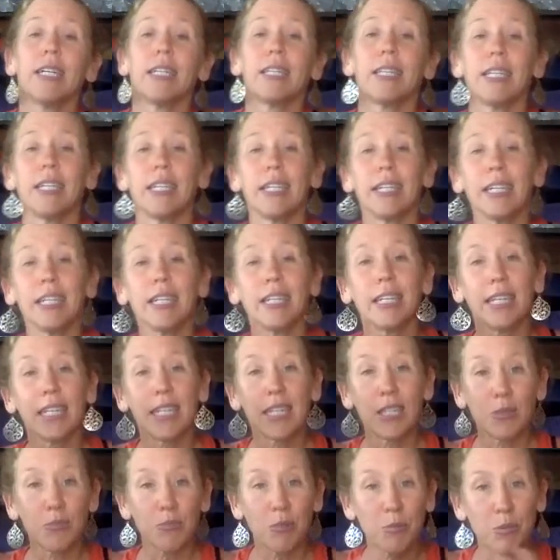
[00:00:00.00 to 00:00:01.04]
then at
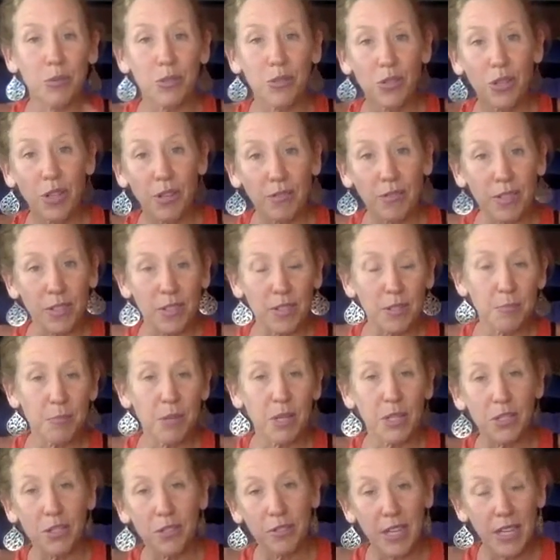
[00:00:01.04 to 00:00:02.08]
least we're preserving as
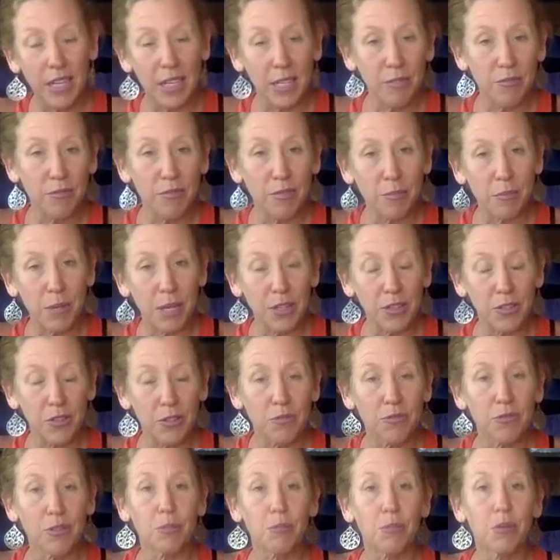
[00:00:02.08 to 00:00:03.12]
much of that information
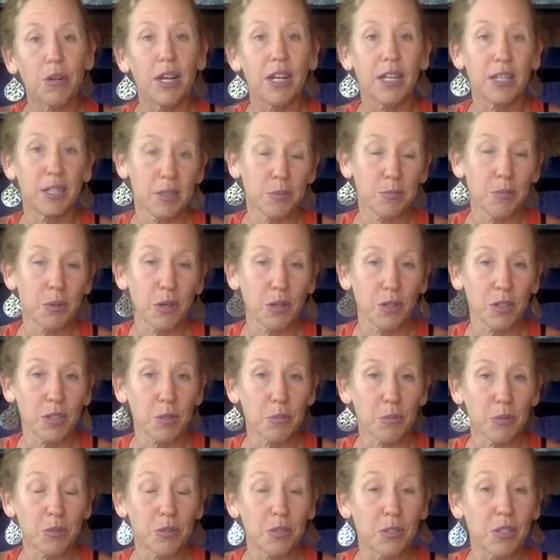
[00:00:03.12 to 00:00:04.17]
for the brain as
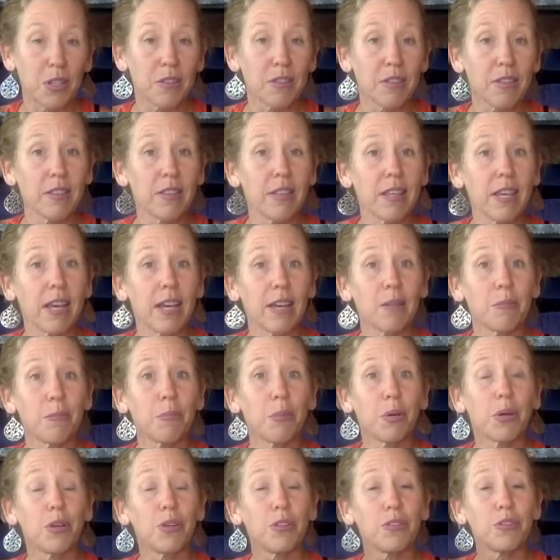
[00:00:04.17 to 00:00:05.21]
possible, so that that
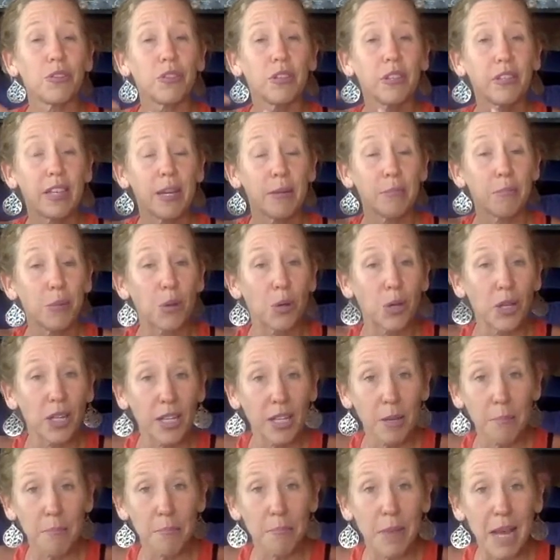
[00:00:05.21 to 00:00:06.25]
person and that body
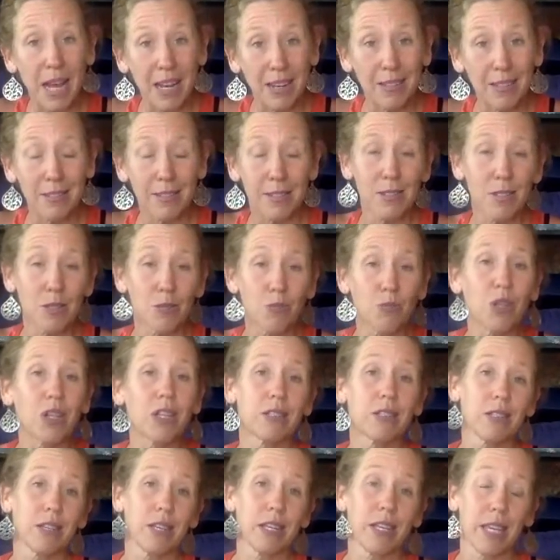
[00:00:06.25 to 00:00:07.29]
can balance as well
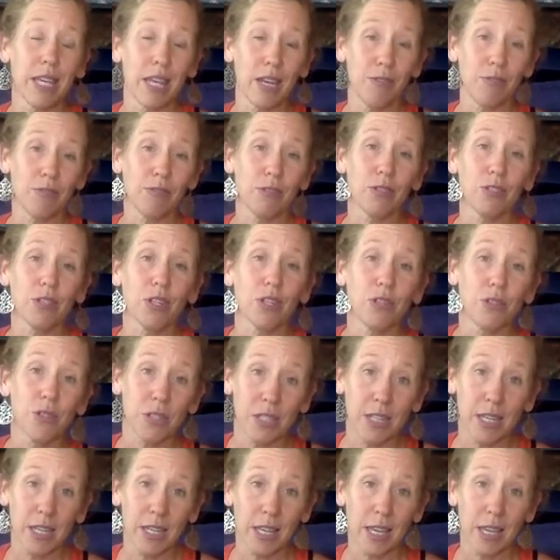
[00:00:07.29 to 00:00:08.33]
as they can for as long as
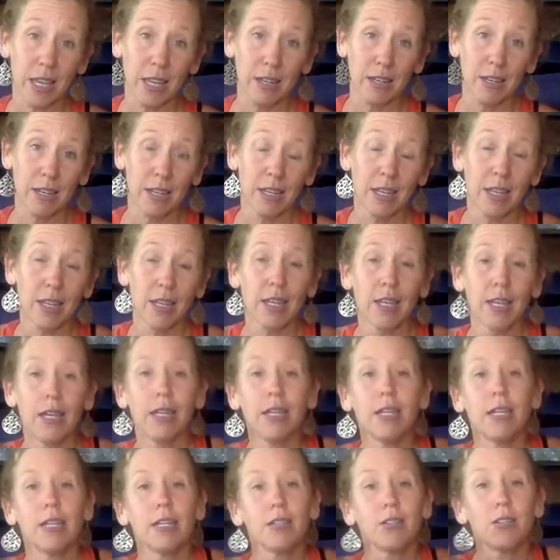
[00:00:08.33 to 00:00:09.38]
they can.
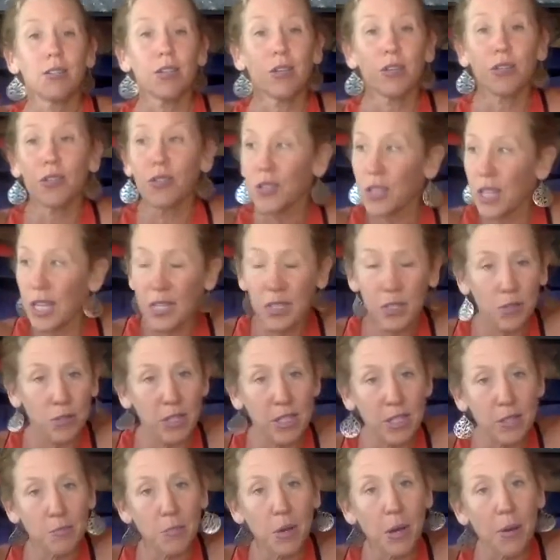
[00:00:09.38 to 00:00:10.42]
So sensory
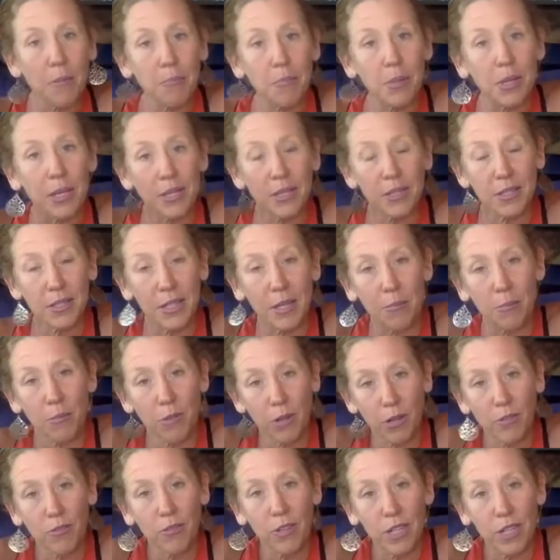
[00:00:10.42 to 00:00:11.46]
is my biggest number
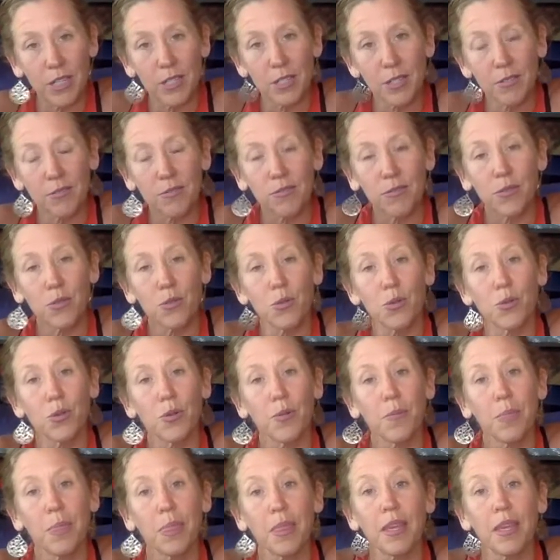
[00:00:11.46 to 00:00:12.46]
one reason for